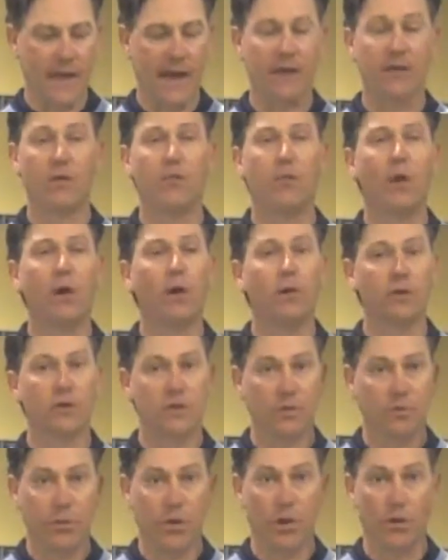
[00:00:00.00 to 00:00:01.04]
Out of the
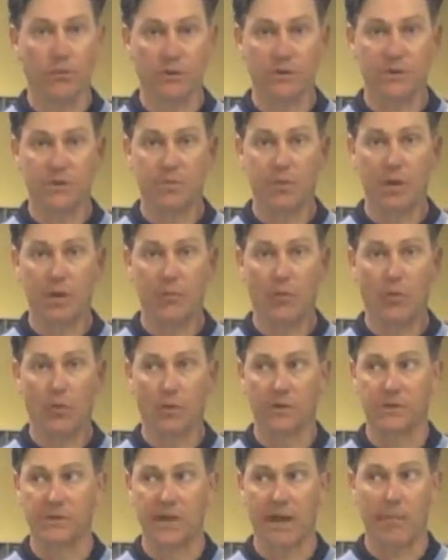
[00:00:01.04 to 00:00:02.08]
bunkers, the ball will spin
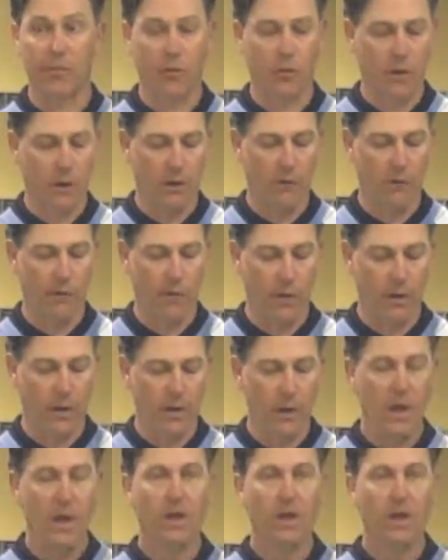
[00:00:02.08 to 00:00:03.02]
more and stop quicker for you.